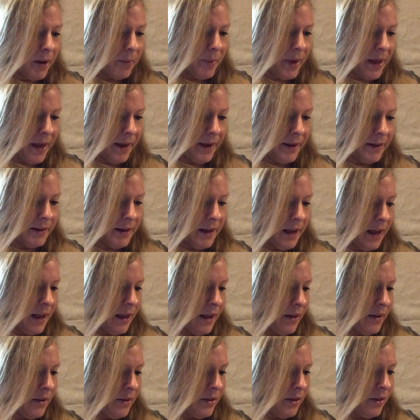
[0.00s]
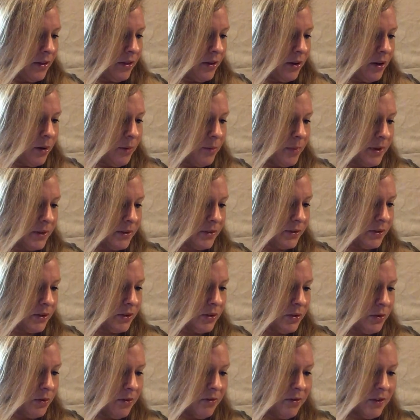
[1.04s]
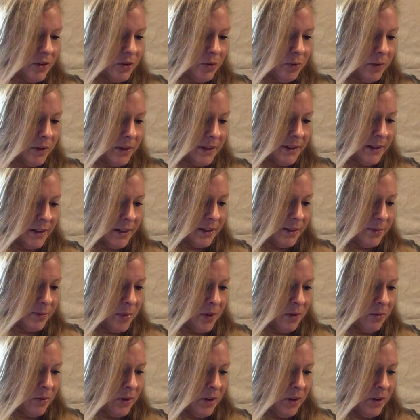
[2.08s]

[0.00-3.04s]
pain, and the therapist could do a visual assessment,